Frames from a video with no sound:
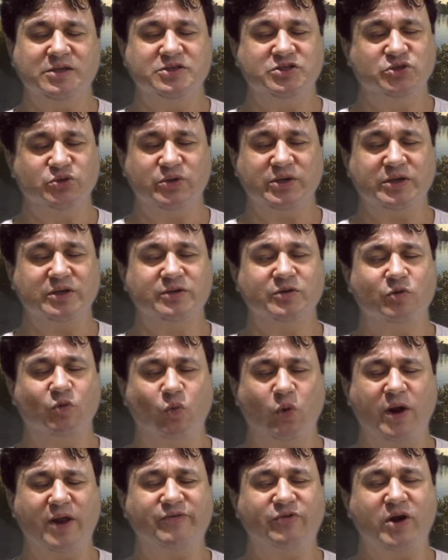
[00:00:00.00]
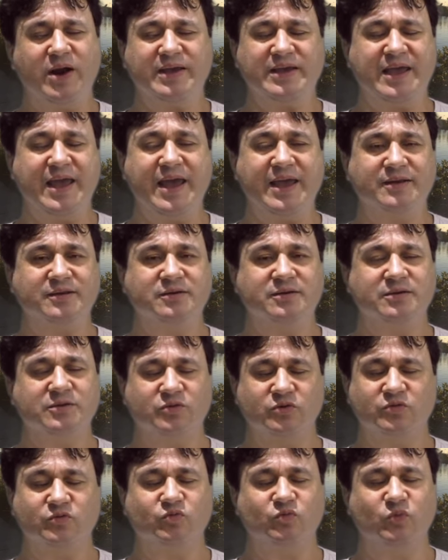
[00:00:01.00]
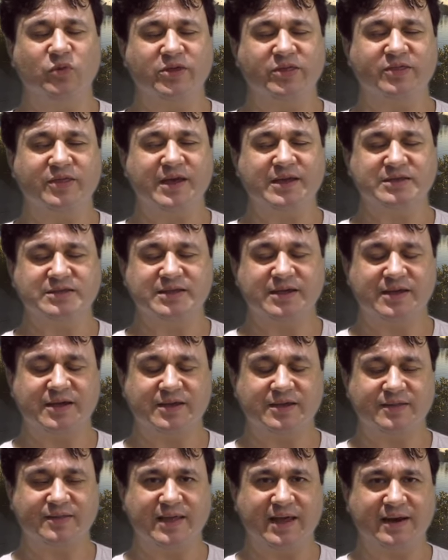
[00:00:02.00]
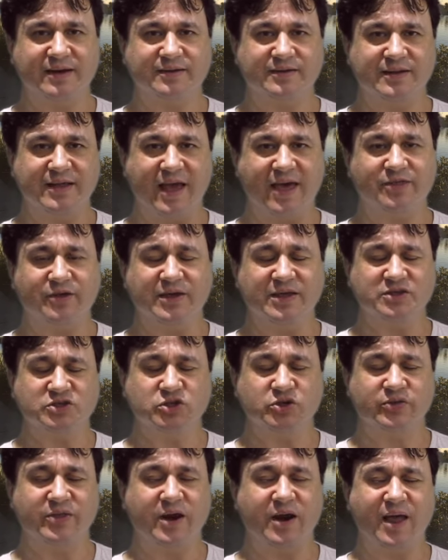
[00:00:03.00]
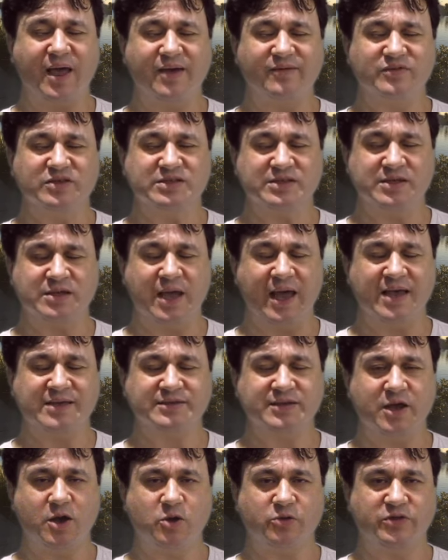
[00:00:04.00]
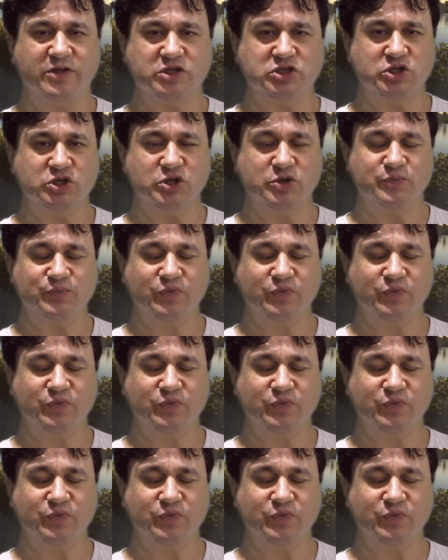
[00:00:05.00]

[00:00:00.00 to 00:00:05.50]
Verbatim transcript: doing whatever I can with that uh, that other issue that I have as a as a health issue.